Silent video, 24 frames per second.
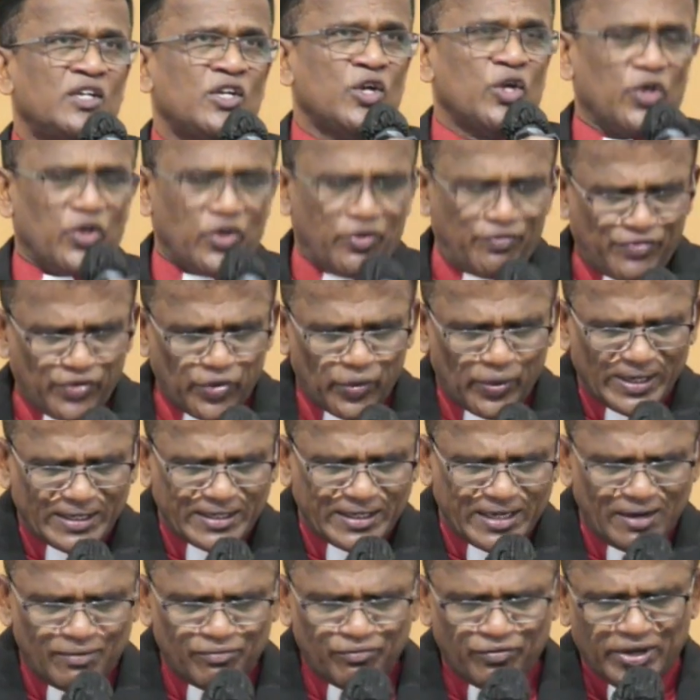if you have
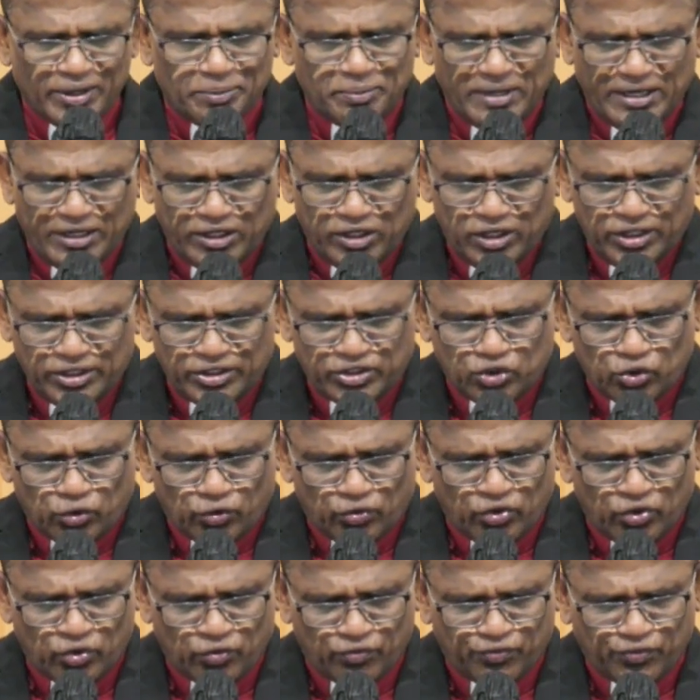come with me to
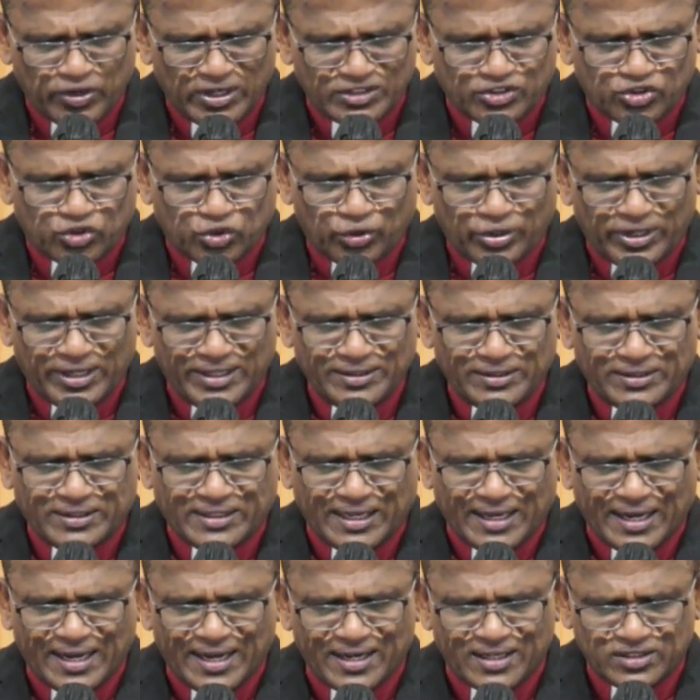1
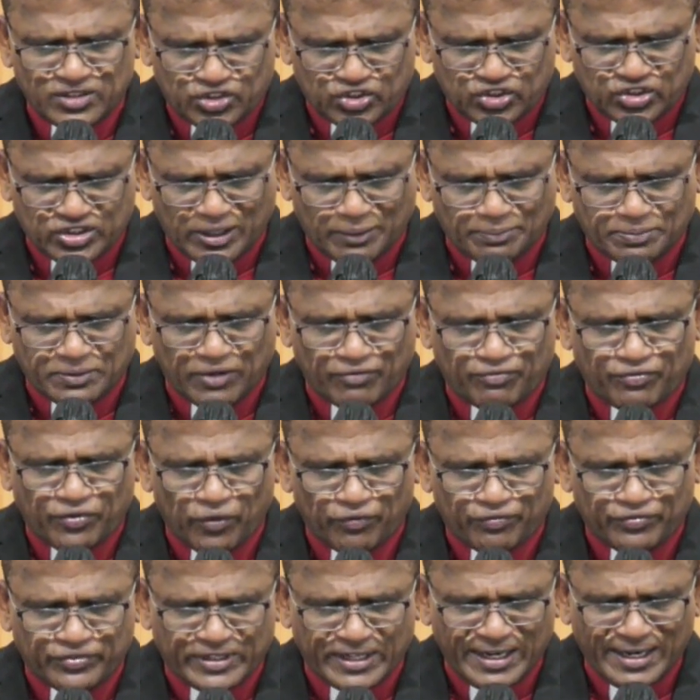Corinthians chapter
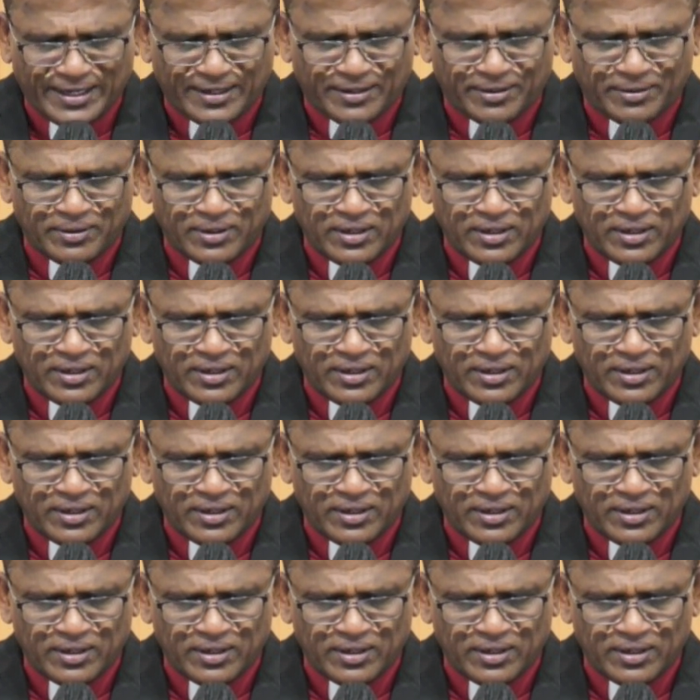15,